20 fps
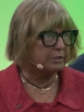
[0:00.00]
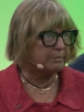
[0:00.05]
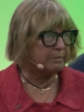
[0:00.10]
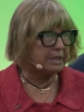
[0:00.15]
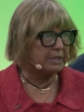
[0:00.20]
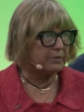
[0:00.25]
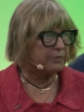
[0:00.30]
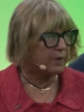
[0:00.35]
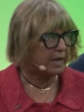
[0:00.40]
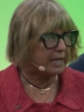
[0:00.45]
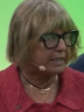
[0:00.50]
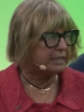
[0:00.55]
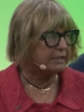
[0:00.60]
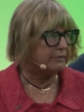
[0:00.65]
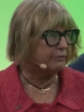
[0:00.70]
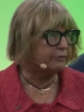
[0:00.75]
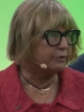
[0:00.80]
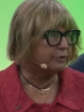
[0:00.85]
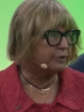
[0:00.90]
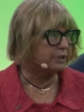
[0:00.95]
be ready
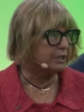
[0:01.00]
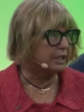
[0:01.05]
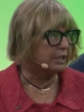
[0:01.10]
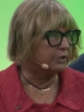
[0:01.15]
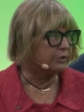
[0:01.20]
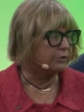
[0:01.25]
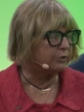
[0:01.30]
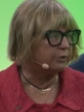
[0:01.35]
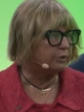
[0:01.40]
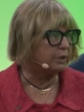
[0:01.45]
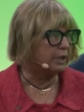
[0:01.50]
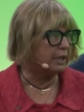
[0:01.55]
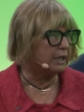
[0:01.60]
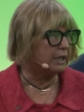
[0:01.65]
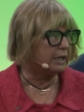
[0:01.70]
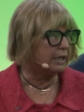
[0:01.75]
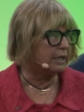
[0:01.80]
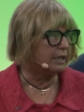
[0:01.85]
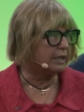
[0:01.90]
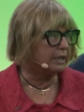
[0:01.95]
for the new uh,
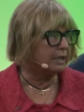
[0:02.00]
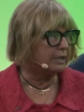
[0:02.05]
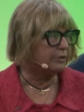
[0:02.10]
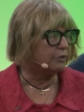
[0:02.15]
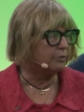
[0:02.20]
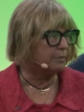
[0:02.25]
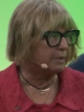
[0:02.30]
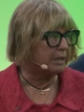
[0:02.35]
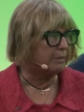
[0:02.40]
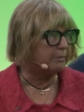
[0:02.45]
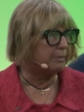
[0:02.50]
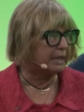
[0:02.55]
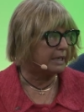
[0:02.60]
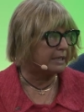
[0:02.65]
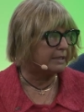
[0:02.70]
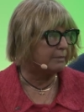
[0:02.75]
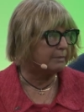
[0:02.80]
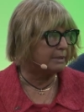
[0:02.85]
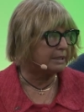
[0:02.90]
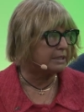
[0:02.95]
uh, European
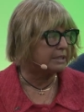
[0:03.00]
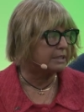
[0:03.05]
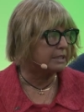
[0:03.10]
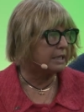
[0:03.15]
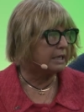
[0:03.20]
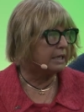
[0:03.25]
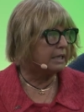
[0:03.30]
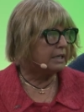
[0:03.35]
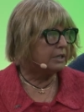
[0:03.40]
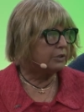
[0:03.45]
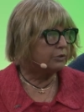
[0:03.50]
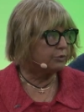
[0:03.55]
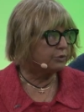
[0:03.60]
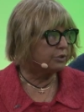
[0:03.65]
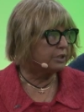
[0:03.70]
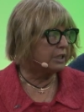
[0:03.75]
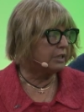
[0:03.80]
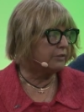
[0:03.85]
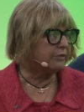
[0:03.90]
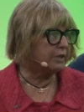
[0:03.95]
Parliament to
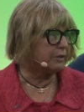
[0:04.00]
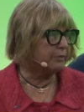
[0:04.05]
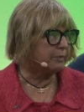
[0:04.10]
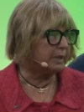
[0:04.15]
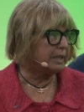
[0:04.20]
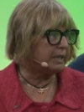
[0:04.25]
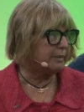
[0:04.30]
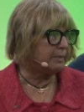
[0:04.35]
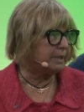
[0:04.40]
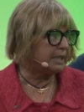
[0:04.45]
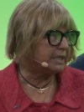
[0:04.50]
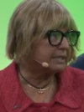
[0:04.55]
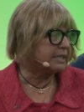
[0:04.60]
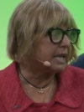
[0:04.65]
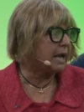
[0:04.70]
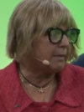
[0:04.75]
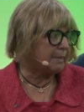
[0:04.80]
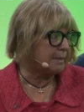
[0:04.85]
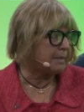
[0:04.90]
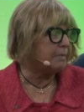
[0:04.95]
see if there will be
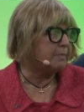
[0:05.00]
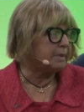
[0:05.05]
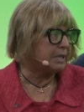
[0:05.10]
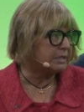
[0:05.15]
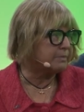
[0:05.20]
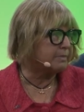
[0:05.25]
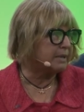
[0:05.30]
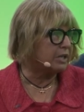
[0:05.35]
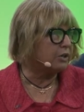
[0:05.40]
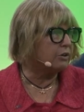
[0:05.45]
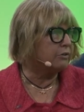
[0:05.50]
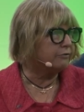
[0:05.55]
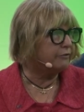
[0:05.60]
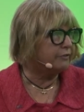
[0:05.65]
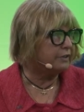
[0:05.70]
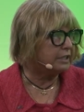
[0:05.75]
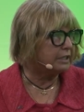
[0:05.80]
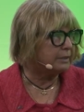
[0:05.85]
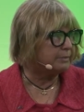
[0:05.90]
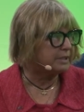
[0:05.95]
some MEPs being
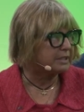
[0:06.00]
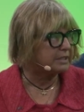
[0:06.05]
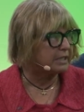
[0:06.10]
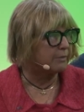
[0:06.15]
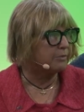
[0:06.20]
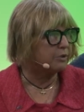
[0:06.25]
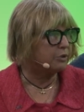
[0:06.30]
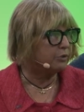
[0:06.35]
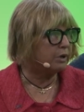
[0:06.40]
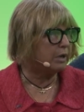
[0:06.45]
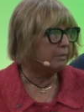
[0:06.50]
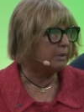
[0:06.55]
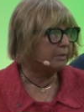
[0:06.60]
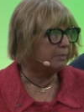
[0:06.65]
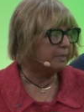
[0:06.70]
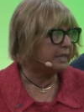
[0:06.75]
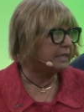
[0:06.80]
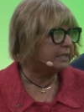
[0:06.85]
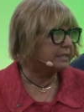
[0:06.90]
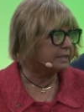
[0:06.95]
confirmed, some new
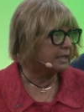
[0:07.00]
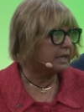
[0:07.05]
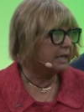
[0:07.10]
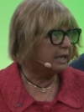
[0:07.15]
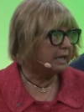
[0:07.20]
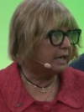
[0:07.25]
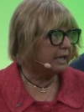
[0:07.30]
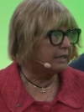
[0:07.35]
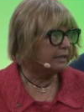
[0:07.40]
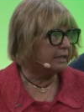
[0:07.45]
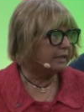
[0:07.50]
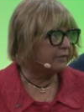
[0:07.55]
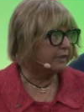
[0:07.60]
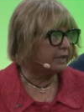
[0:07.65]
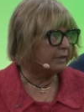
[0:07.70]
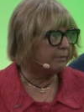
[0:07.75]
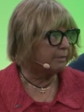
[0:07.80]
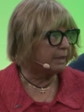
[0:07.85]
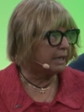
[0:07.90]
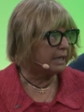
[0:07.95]
MEPs. And I
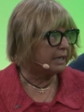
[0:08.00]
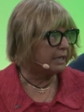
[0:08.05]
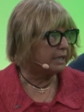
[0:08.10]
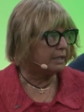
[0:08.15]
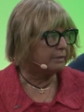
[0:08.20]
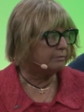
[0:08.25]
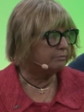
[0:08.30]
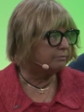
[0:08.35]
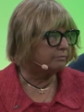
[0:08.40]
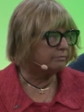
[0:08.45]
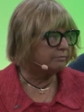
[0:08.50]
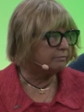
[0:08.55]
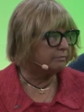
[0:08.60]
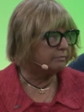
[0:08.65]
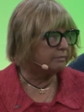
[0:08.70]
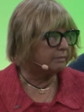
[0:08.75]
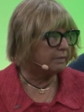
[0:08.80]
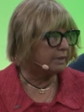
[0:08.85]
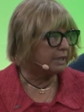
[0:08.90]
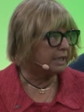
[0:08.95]
think by uh,